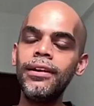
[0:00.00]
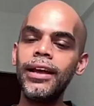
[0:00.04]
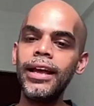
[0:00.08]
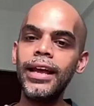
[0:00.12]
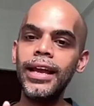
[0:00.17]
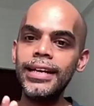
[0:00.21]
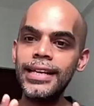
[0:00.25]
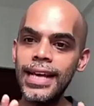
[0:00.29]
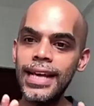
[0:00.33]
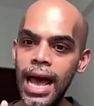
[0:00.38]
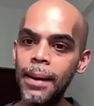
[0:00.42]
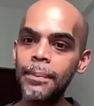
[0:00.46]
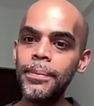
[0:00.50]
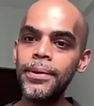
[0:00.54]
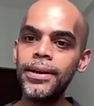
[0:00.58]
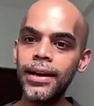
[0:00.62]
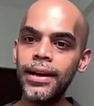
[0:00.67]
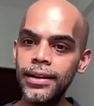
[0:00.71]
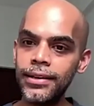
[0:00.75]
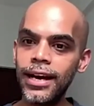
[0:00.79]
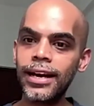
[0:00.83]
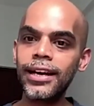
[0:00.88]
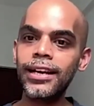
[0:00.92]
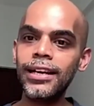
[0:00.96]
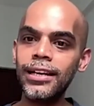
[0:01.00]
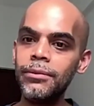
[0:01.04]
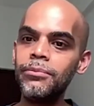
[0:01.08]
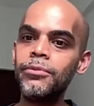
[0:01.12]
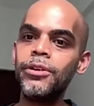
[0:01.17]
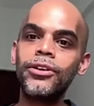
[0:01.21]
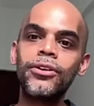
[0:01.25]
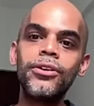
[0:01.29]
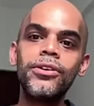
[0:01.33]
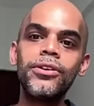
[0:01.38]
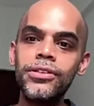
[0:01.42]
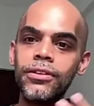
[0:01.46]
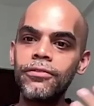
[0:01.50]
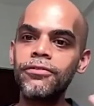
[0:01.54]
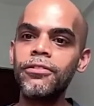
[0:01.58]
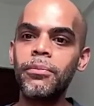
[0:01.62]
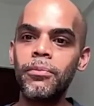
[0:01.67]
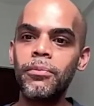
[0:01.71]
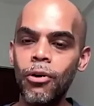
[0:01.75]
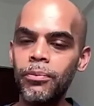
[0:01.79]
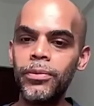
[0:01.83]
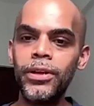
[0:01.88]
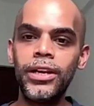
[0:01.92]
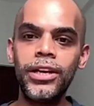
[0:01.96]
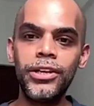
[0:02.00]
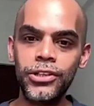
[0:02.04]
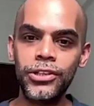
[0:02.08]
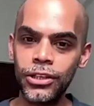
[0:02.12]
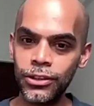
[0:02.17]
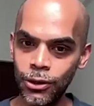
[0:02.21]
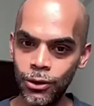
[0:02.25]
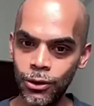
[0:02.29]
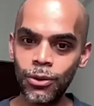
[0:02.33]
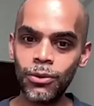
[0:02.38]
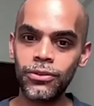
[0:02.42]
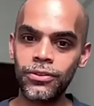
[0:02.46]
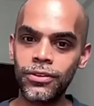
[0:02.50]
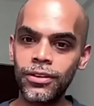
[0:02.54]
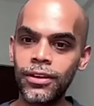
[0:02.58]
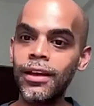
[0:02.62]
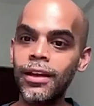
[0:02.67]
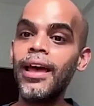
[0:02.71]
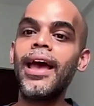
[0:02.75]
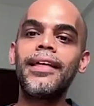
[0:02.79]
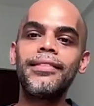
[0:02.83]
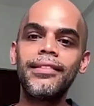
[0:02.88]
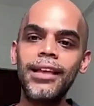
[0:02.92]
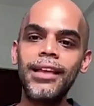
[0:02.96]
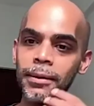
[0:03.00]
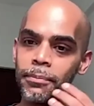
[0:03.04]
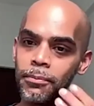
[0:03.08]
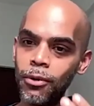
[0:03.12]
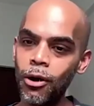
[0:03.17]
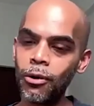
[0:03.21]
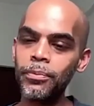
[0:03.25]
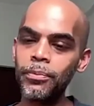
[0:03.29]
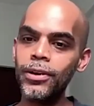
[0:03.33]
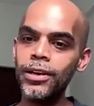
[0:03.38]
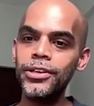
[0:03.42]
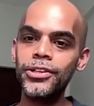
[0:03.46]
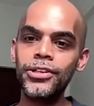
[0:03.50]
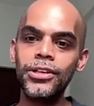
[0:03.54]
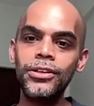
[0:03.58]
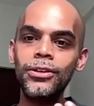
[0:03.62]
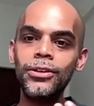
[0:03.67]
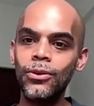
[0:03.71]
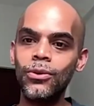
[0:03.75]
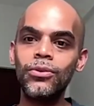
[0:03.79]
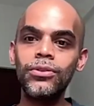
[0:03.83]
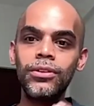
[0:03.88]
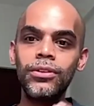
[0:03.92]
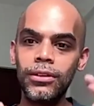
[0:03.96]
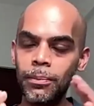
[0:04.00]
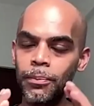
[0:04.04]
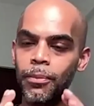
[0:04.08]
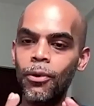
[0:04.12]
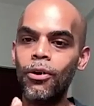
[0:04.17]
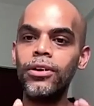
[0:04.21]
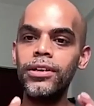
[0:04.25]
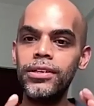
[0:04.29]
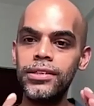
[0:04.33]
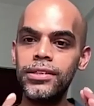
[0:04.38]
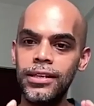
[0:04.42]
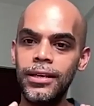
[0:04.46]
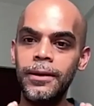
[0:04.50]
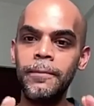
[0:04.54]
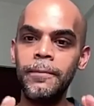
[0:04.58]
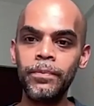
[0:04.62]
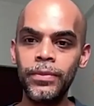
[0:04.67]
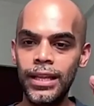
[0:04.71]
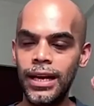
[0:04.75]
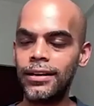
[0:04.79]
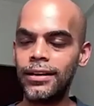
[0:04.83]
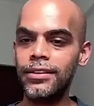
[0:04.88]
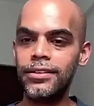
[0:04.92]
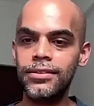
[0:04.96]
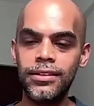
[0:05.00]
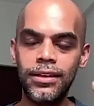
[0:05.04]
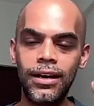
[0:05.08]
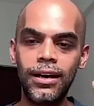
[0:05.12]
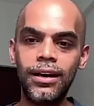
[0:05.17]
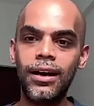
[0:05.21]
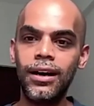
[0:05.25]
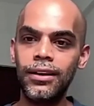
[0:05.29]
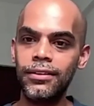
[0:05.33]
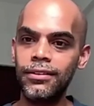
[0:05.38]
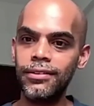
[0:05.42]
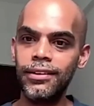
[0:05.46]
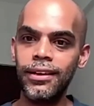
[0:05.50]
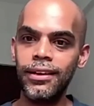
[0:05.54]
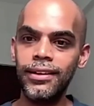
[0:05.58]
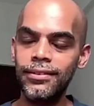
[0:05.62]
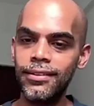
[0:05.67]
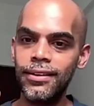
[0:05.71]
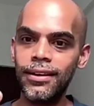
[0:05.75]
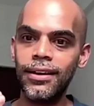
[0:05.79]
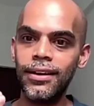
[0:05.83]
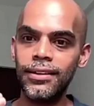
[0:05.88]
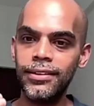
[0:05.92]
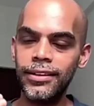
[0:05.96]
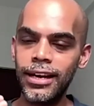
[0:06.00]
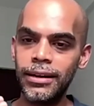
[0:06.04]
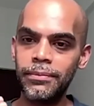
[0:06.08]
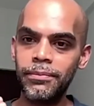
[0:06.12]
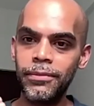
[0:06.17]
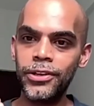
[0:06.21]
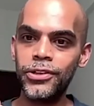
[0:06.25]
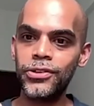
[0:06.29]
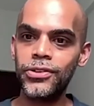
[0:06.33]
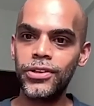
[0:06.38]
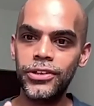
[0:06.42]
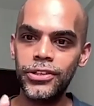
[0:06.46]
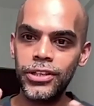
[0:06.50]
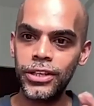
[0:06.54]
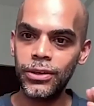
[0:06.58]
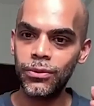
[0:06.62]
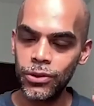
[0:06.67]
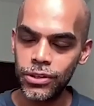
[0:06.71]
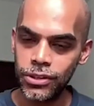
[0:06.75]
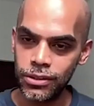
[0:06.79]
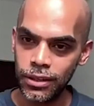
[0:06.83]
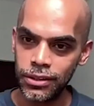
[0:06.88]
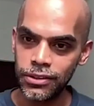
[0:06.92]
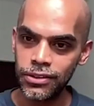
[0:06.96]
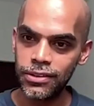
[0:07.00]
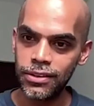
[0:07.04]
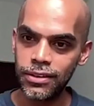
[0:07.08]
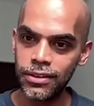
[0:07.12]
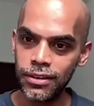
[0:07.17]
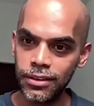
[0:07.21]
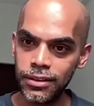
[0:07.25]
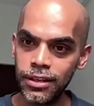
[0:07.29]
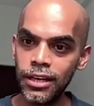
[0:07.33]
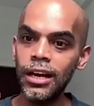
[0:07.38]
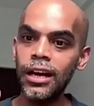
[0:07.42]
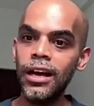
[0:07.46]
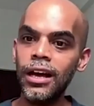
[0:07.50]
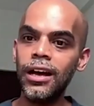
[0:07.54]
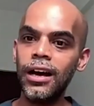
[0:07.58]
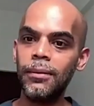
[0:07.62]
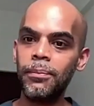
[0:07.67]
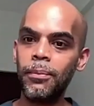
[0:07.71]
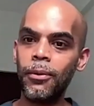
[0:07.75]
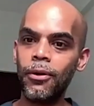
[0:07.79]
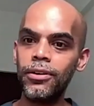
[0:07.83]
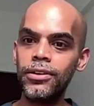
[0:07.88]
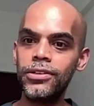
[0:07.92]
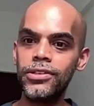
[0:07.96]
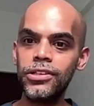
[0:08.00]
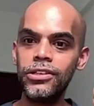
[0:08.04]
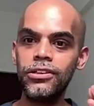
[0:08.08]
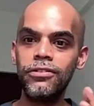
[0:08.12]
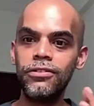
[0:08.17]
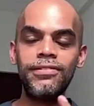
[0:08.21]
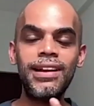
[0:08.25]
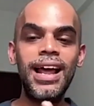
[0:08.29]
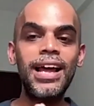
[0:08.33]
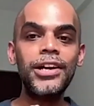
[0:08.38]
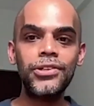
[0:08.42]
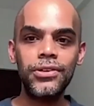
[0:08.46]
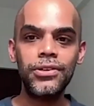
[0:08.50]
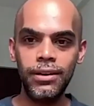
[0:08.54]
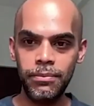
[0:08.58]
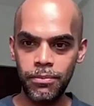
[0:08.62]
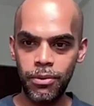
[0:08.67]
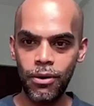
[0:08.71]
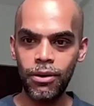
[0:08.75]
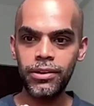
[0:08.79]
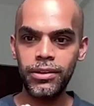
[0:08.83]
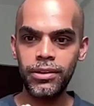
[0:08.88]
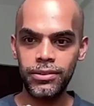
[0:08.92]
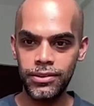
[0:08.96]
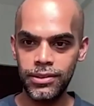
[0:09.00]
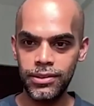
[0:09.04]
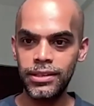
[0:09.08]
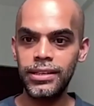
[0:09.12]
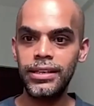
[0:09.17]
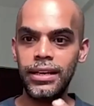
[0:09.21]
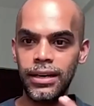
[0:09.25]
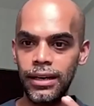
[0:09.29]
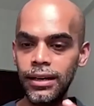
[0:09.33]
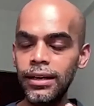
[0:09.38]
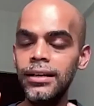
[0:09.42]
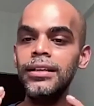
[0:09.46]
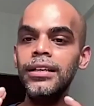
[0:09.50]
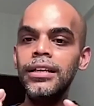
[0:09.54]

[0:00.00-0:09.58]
It happened entirely because of a population growth. And that population growth, the policy that is under the Indira Gandhi administration, was considered a policy of national importance. Yeah.